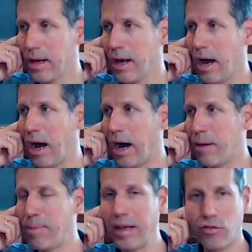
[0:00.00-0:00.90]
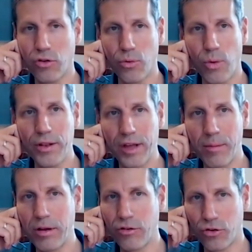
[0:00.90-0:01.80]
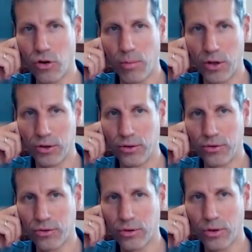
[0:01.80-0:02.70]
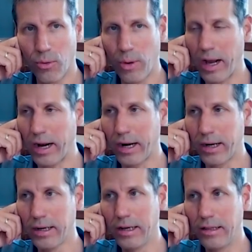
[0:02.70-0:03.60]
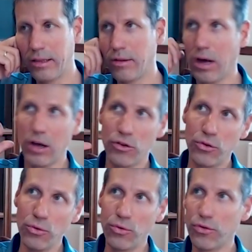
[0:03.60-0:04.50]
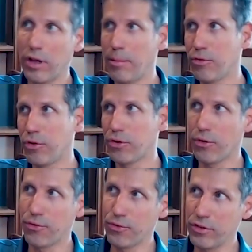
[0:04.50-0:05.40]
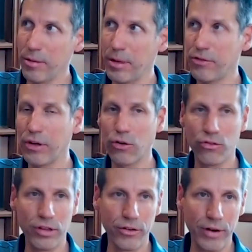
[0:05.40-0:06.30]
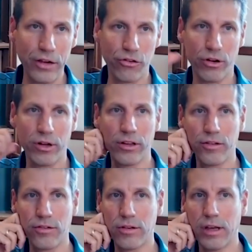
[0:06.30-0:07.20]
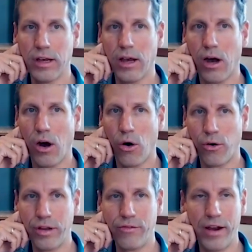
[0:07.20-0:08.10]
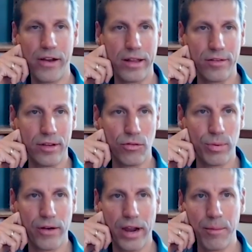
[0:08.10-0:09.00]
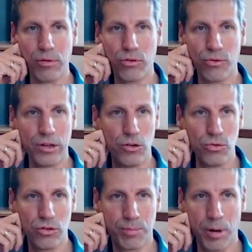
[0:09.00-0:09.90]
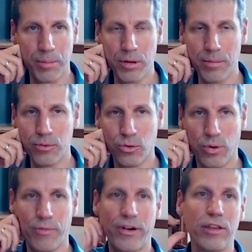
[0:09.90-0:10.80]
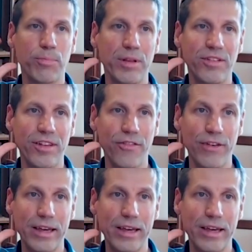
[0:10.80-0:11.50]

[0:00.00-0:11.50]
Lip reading: are based on one-dimensional models, where due to some sort of symmetry considerations or invariances, we are able to reduce the problem to a very specific